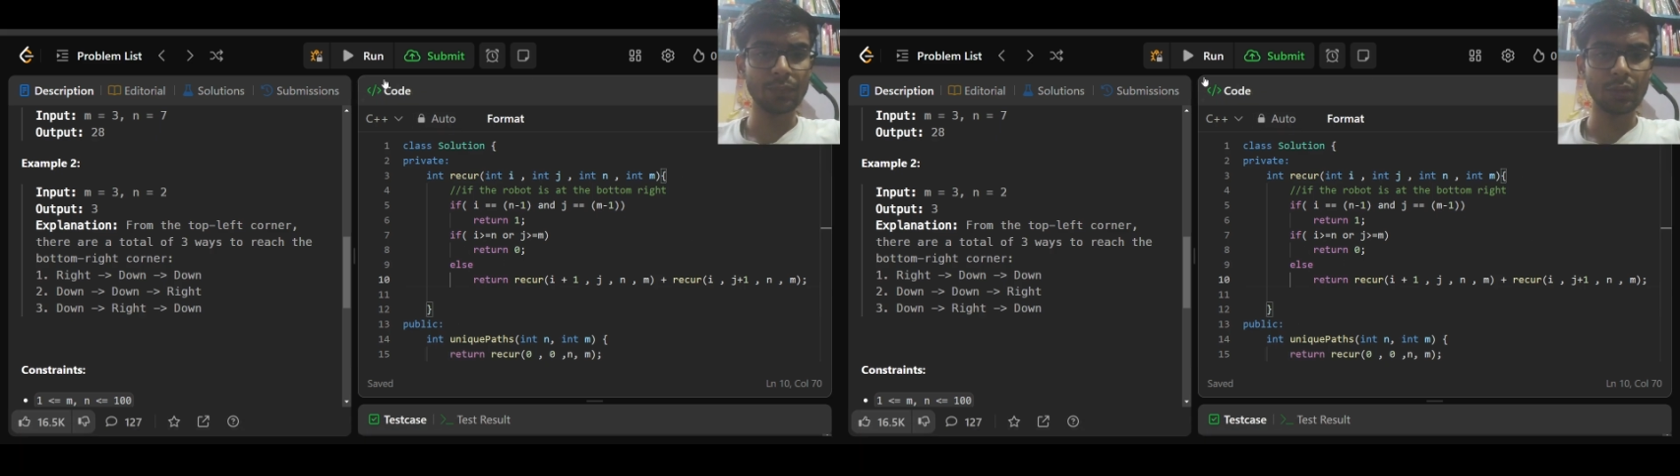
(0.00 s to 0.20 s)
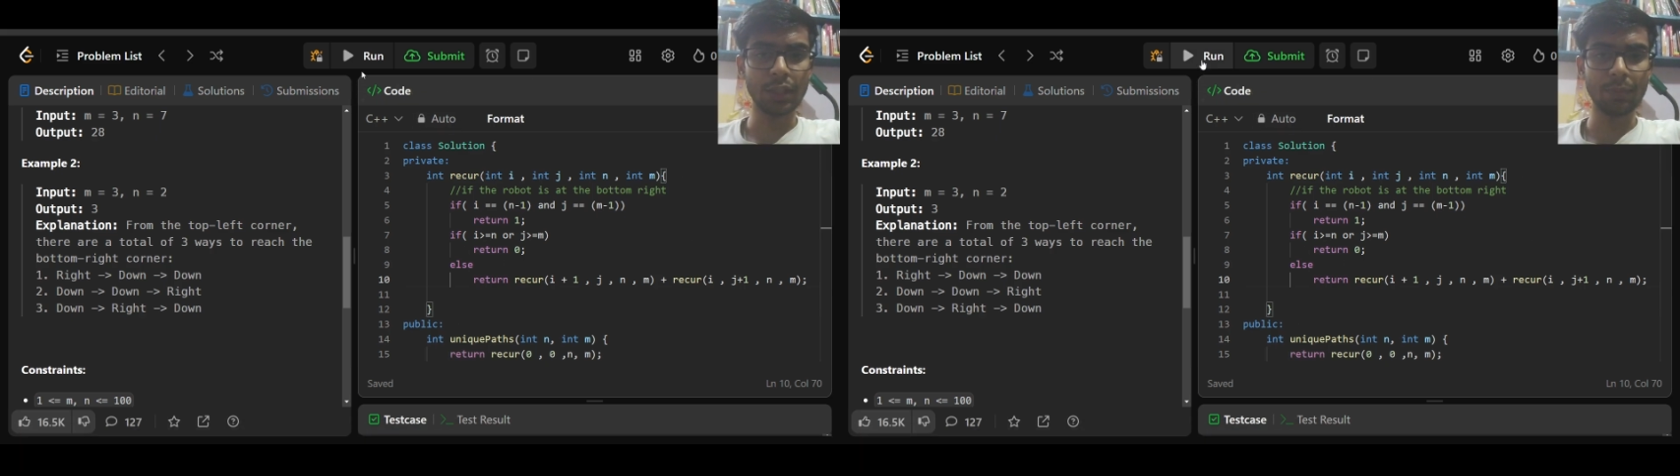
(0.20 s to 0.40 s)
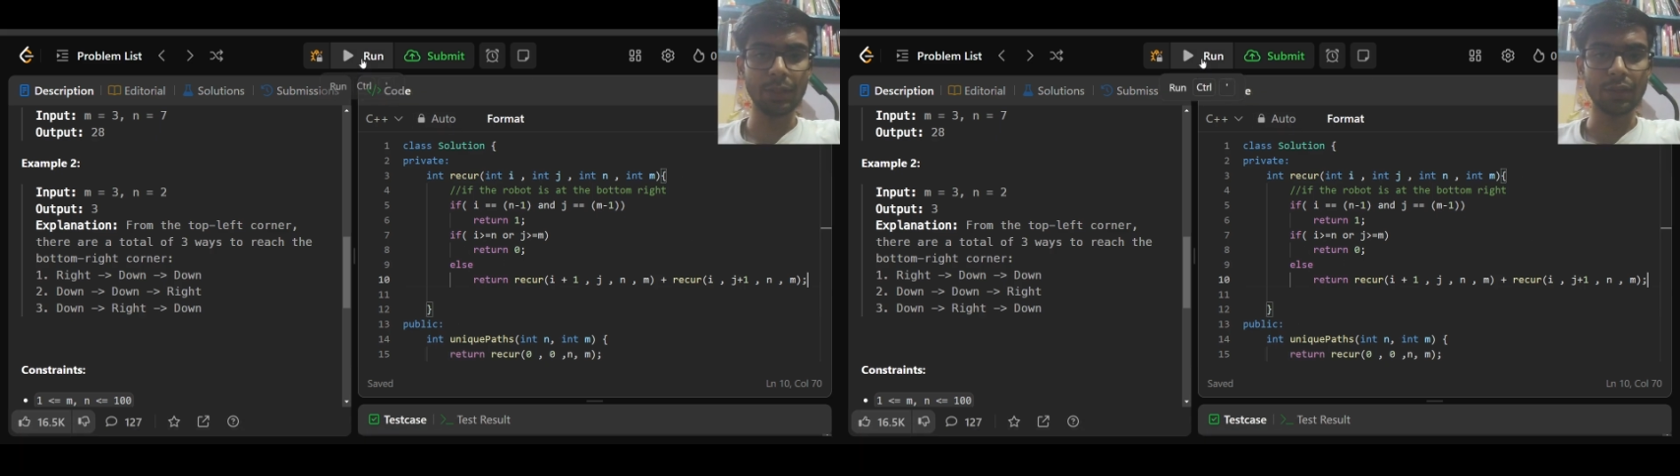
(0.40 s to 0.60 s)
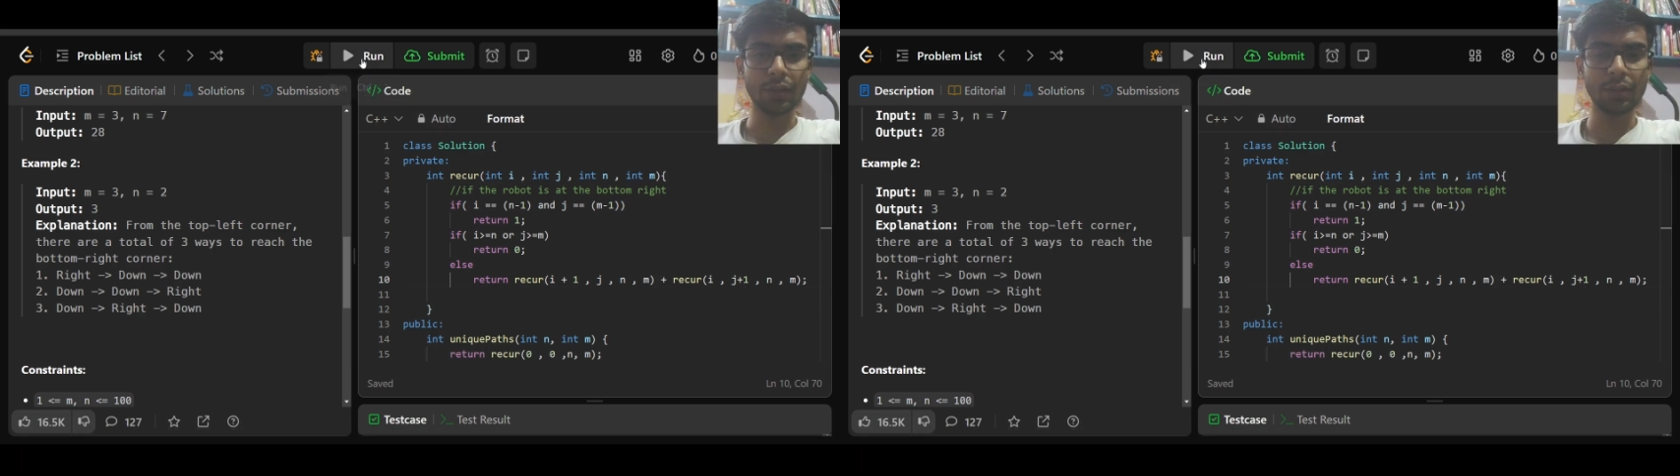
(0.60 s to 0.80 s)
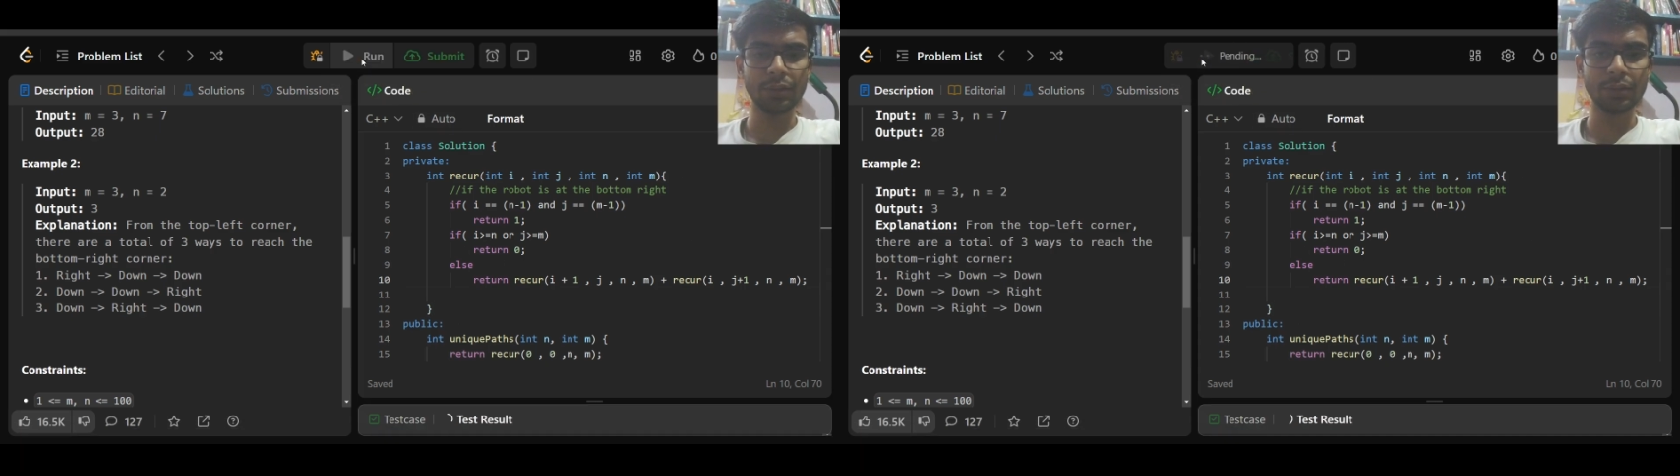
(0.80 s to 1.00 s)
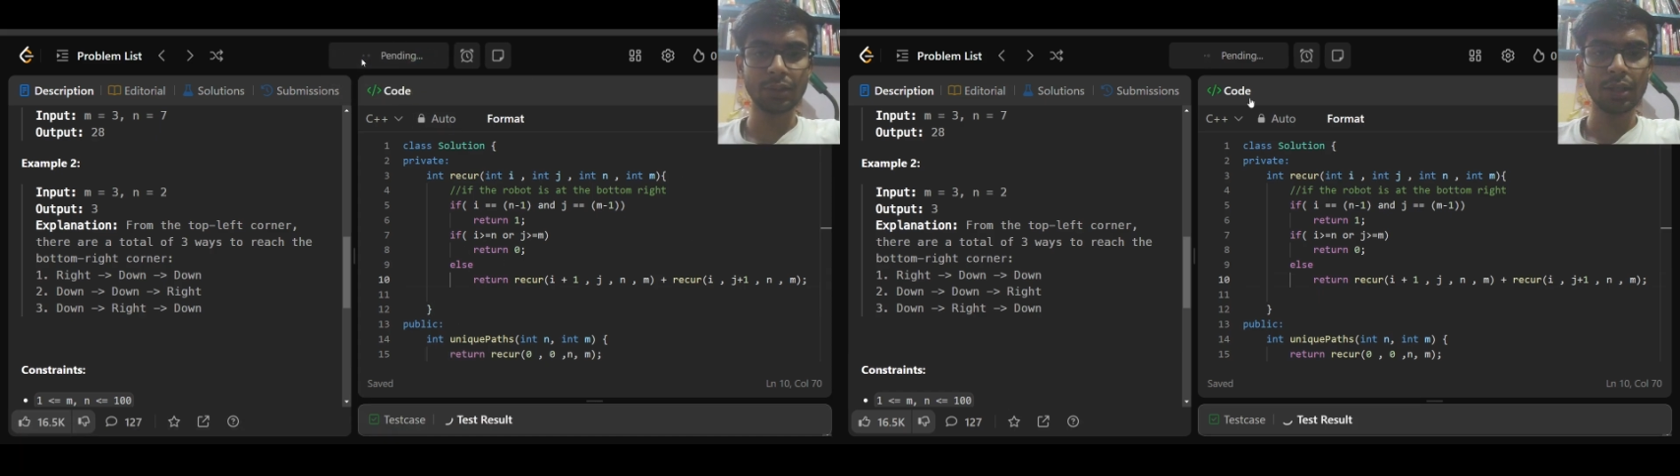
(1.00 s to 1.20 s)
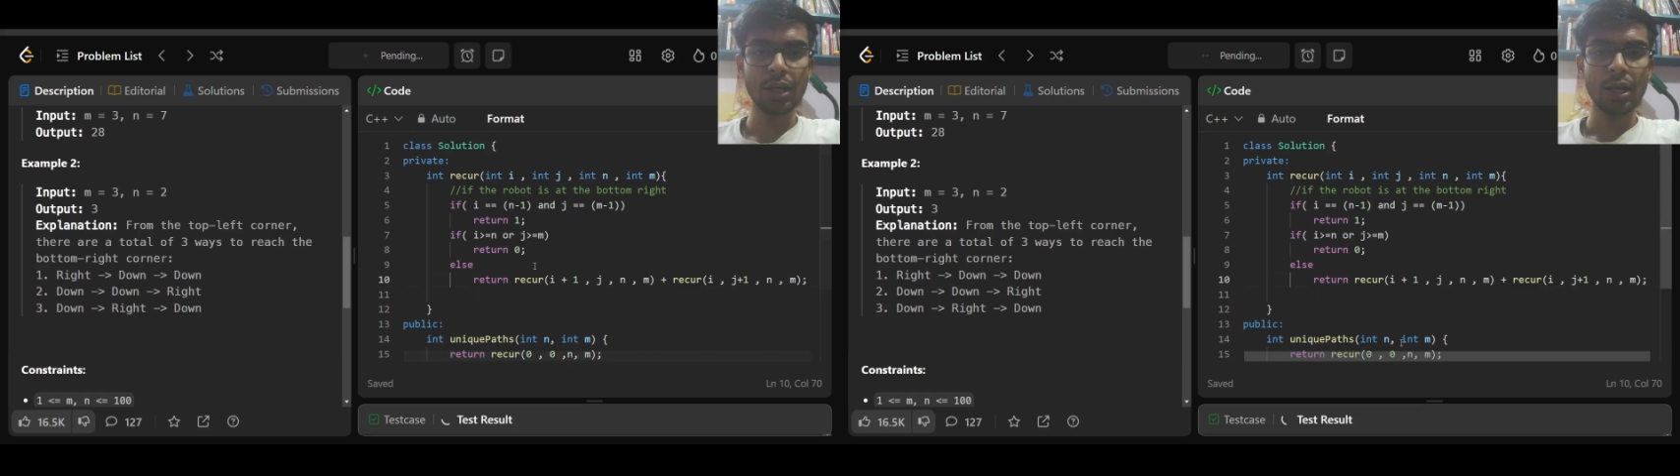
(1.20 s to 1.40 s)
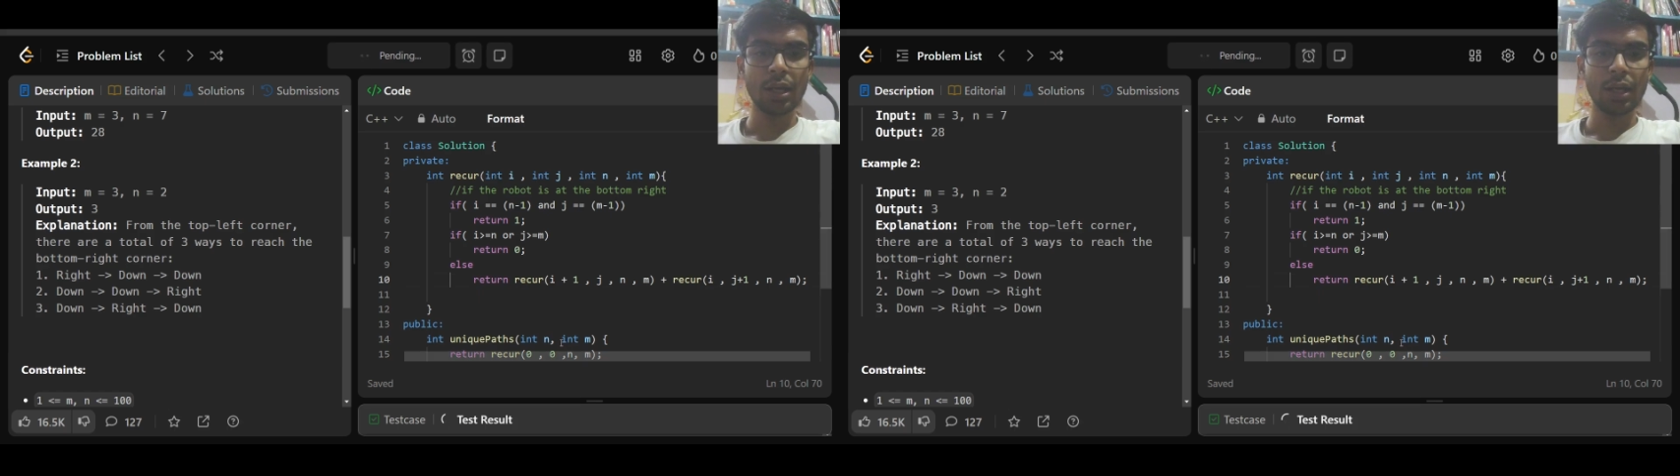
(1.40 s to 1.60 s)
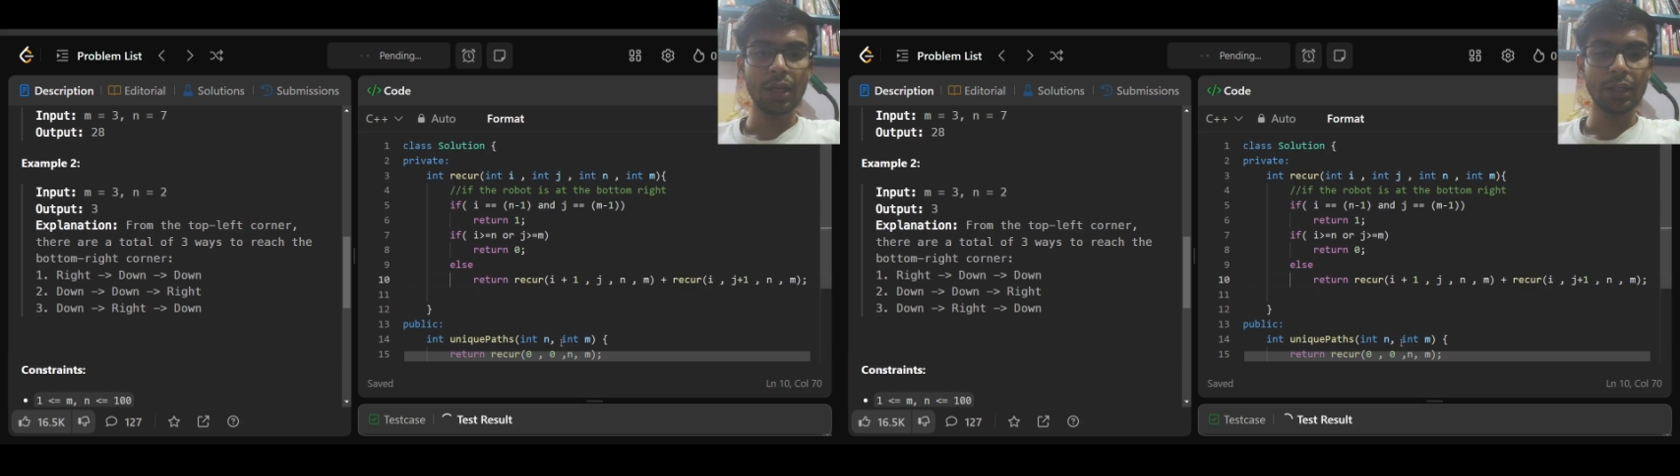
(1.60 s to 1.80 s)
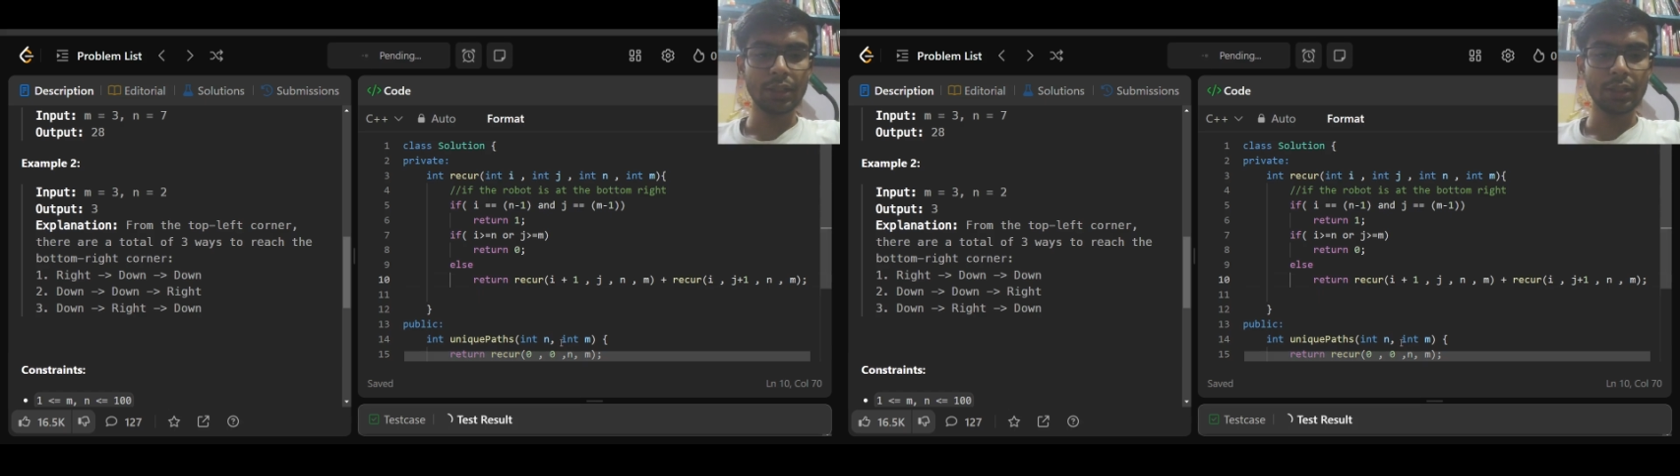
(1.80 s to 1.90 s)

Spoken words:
Let me run, and